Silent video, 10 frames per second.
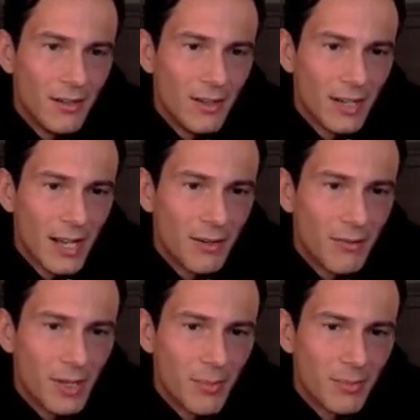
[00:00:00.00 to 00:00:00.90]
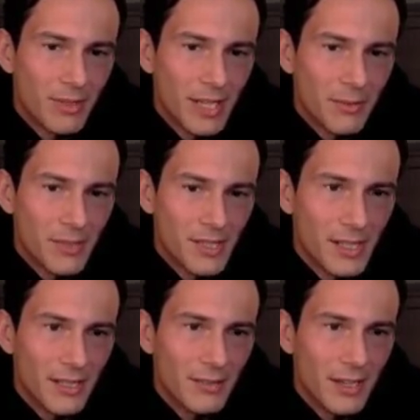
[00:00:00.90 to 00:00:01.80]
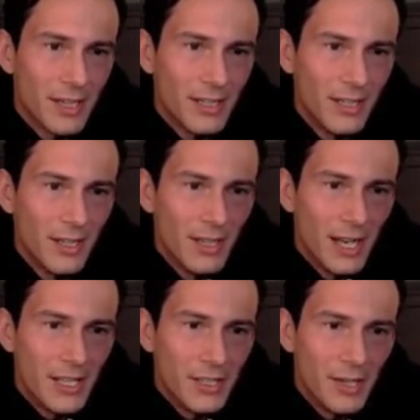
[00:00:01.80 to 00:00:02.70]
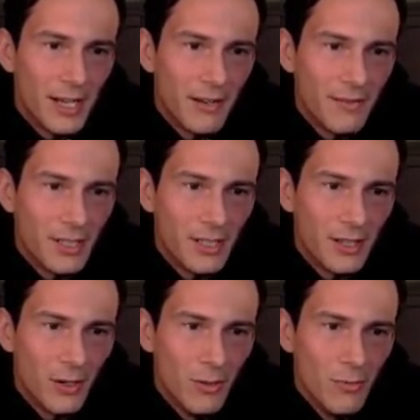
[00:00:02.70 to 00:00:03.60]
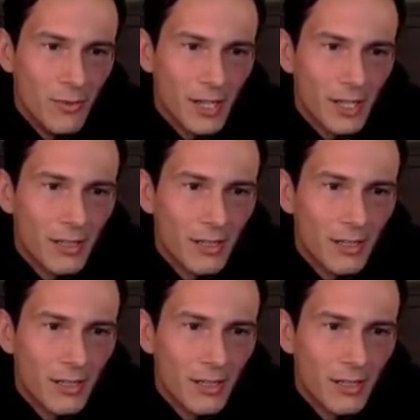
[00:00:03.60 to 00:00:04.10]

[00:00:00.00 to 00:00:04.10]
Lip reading: kind of where the plate will sit, right? And then you have the O-ring